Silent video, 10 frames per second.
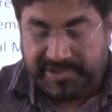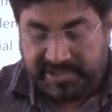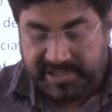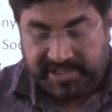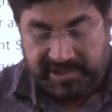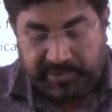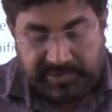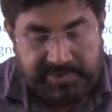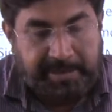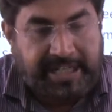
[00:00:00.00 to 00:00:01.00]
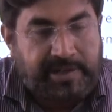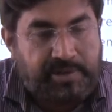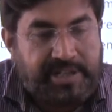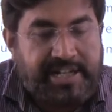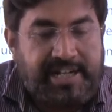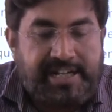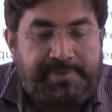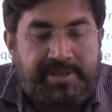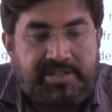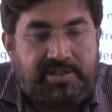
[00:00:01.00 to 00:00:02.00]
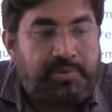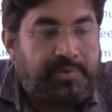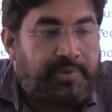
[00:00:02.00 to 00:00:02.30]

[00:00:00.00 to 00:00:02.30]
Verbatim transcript: was this news particularly related with the South